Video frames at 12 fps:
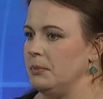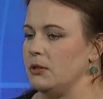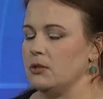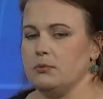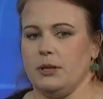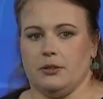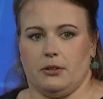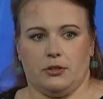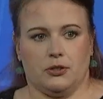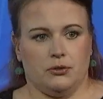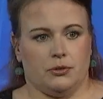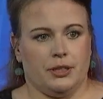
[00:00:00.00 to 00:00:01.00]
because we are not
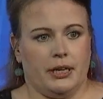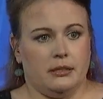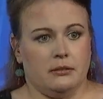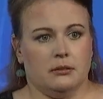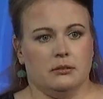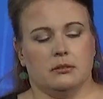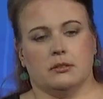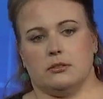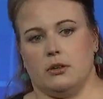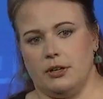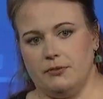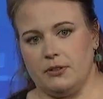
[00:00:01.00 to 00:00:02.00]
sure yet,
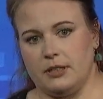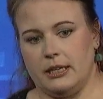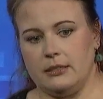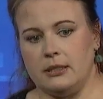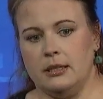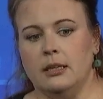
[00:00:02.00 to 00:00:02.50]
sorry for that,